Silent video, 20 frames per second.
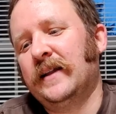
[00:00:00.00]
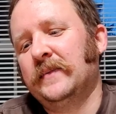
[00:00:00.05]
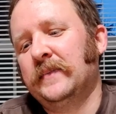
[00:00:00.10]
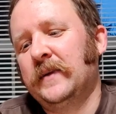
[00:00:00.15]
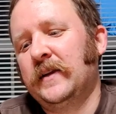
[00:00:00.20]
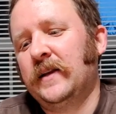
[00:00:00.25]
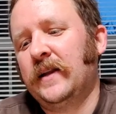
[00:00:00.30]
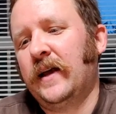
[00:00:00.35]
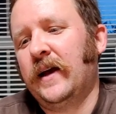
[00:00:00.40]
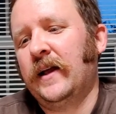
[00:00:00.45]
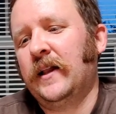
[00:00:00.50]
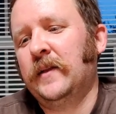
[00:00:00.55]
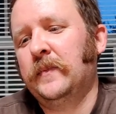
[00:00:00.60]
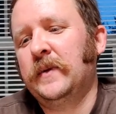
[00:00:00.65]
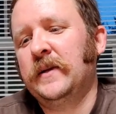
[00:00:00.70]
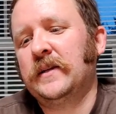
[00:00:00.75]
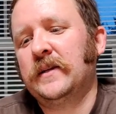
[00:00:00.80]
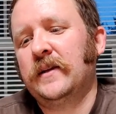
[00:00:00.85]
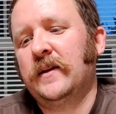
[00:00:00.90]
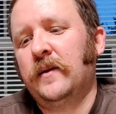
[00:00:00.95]

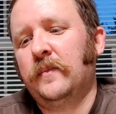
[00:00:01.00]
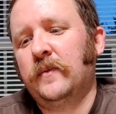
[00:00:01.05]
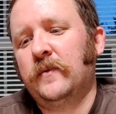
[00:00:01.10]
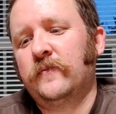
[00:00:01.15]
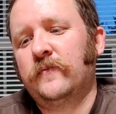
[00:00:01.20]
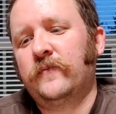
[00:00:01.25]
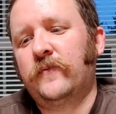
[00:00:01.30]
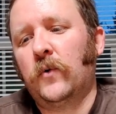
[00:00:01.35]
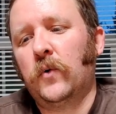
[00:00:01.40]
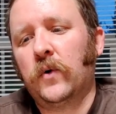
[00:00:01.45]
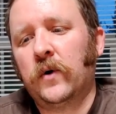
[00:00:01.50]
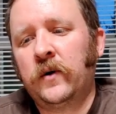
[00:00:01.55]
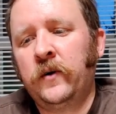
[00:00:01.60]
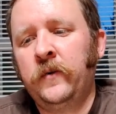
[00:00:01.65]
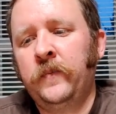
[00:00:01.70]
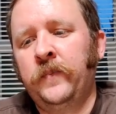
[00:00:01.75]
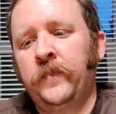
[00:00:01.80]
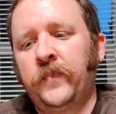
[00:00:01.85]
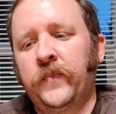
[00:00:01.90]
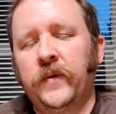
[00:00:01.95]
element number
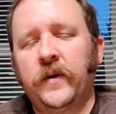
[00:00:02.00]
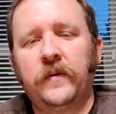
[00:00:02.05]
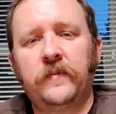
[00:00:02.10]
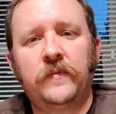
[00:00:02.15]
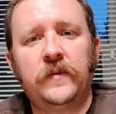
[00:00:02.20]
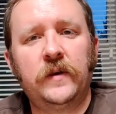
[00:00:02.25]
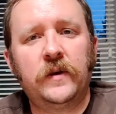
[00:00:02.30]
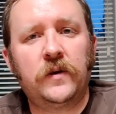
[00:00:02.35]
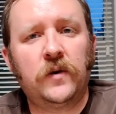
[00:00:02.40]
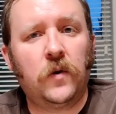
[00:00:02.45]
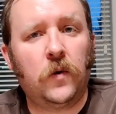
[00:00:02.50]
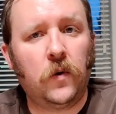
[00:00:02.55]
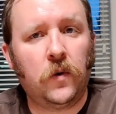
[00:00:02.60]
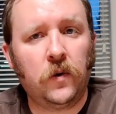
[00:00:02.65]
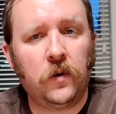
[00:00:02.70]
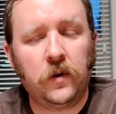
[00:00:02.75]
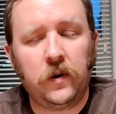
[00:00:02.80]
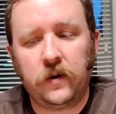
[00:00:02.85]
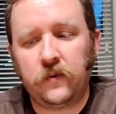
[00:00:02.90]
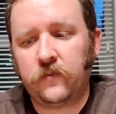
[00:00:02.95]
4 of the
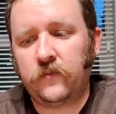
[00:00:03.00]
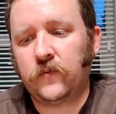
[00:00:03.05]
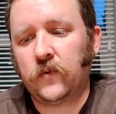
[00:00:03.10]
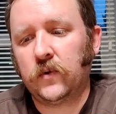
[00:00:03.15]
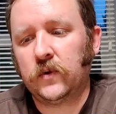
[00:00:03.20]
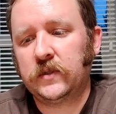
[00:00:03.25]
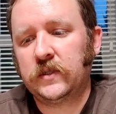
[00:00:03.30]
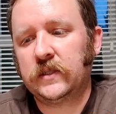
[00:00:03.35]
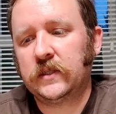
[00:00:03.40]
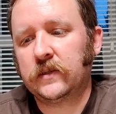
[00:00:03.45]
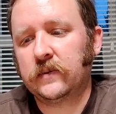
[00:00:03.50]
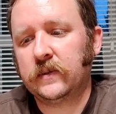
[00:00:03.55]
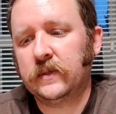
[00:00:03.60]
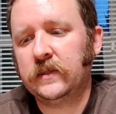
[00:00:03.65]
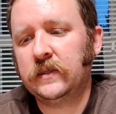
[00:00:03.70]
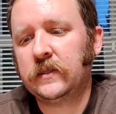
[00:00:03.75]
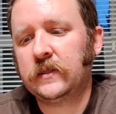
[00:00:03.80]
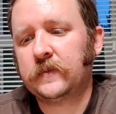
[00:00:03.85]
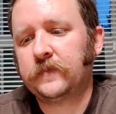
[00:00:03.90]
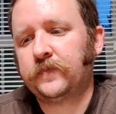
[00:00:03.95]
Core of 4
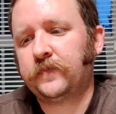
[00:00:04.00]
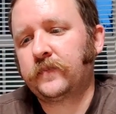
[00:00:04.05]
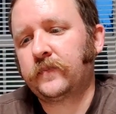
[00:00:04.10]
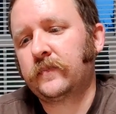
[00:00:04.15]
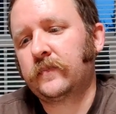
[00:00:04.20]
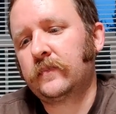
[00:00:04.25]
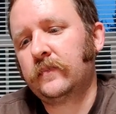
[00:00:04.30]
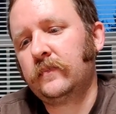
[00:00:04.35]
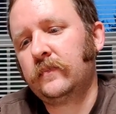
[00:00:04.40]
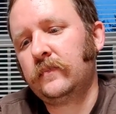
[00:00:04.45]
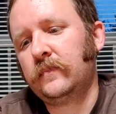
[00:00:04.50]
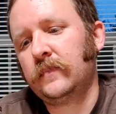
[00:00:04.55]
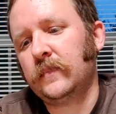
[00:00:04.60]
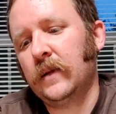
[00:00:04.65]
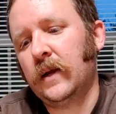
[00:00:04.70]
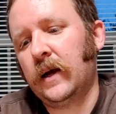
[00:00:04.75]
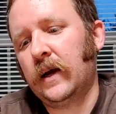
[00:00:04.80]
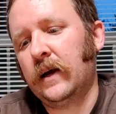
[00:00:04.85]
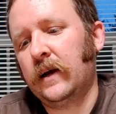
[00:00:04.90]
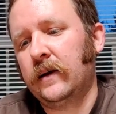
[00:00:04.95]
series.
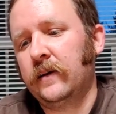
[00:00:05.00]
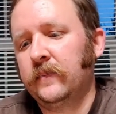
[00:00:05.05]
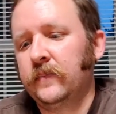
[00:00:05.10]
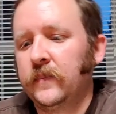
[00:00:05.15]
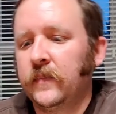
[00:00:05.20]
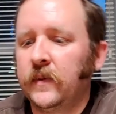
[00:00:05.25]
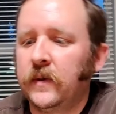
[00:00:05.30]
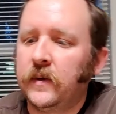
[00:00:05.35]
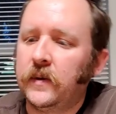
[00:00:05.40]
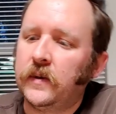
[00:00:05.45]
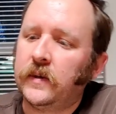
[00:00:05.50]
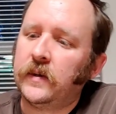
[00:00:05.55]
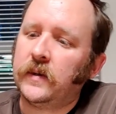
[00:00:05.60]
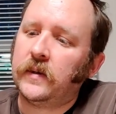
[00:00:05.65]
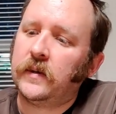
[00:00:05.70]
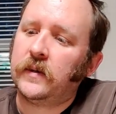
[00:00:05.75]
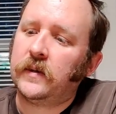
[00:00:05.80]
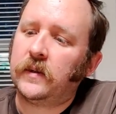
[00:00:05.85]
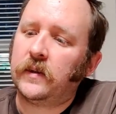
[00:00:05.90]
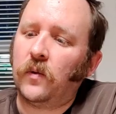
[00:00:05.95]
The
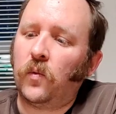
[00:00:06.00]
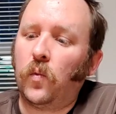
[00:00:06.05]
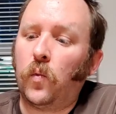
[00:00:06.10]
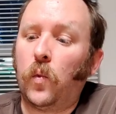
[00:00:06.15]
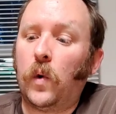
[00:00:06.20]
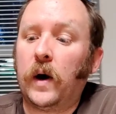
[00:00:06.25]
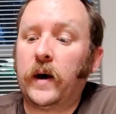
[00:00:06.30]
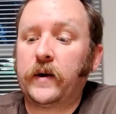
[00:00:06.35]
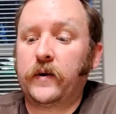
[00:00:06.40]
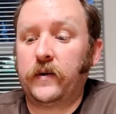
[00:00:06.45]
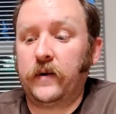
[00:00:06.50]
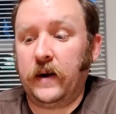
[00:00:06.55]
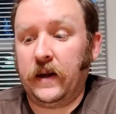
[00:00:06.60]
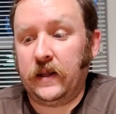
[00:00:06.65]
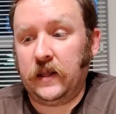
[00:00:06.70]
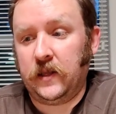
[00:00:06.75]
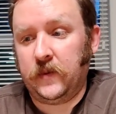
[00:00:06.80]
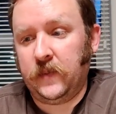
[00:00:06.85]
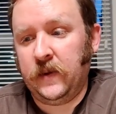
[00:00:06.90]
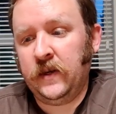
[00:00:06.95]
Water
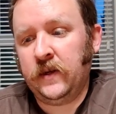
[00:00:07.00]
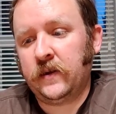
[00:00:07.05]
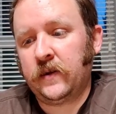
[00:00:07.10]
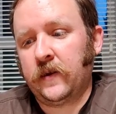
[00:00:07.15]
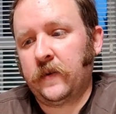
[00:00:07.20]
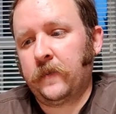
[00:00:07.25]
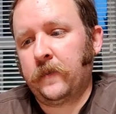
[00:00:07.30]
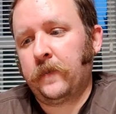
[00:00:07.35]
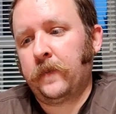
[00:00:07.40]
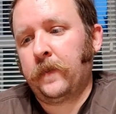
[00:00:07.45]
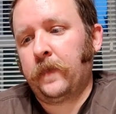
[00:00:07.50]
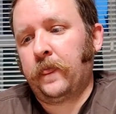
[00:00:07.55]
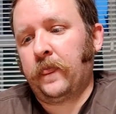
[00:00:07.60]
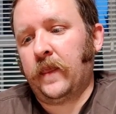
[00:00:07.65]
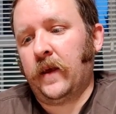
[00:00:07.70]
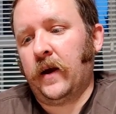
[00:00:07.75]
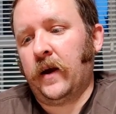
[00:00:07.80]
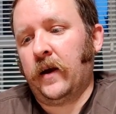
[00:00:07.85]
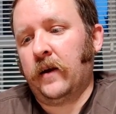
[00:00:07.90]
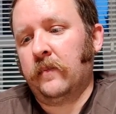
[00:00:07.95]
Element
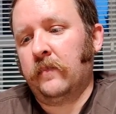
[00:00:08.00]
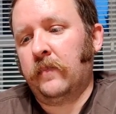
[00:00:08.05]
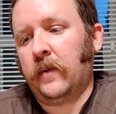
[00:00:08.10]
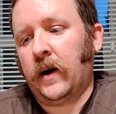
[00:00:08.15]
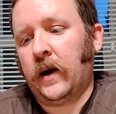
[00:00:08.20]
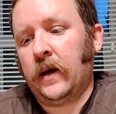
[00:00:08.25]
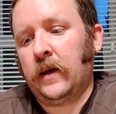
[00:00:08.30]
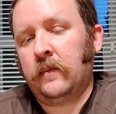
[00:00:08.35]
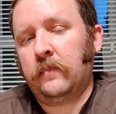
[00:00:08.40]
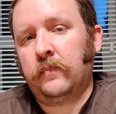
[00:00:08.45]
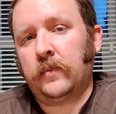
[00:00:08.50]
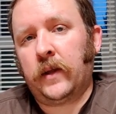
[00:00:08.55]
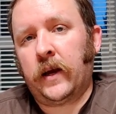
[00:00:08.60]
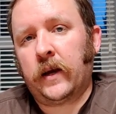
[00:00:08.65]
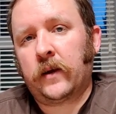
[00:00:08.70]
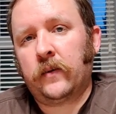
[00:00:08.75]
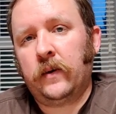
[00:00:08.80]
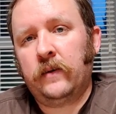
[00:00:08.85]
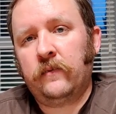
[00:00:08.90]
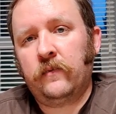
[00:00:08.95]
by
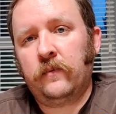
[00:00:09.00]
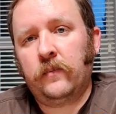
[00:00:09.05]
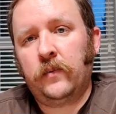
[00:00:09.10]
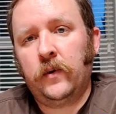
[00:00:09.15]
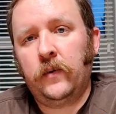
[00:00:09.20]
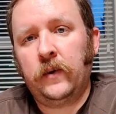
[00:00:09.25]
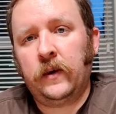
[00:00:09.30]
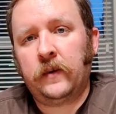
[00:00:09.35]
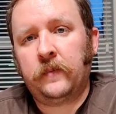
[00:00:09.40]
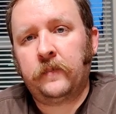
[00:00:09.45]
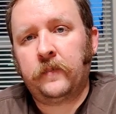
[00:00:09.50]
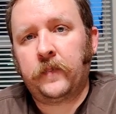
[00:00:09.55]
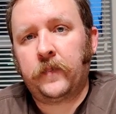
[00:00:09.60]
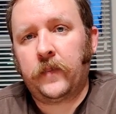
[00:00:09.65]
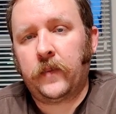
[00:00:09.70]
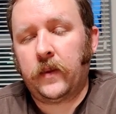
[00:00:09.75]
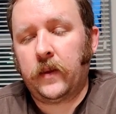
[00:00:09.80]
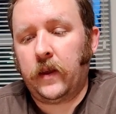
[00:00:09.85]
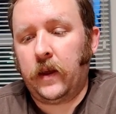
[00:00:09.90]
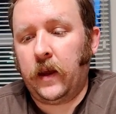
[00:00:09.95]
Black Raven Brewing.
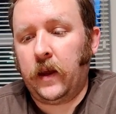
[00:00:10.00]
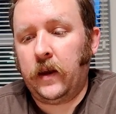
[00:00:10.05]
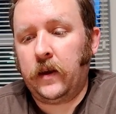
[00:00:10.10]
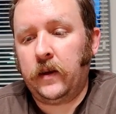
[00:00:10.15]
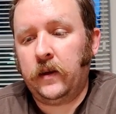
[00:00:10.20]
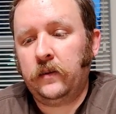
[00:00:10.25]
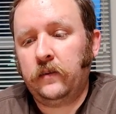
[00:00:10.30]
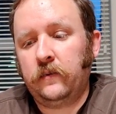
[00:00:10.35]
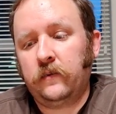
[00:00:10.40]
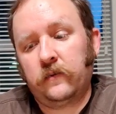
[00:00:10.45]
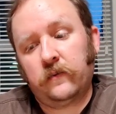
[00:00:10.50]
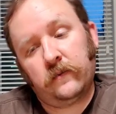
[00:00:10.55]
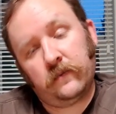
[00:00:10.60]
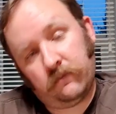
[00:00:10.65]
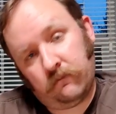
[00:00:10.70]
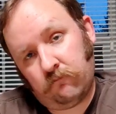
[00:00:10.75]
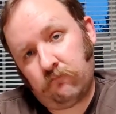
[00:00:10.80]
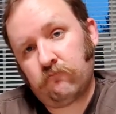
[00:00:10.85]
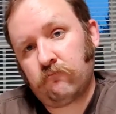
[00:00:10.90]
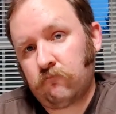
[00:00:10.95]
And
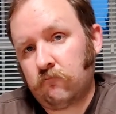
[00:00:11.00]
it's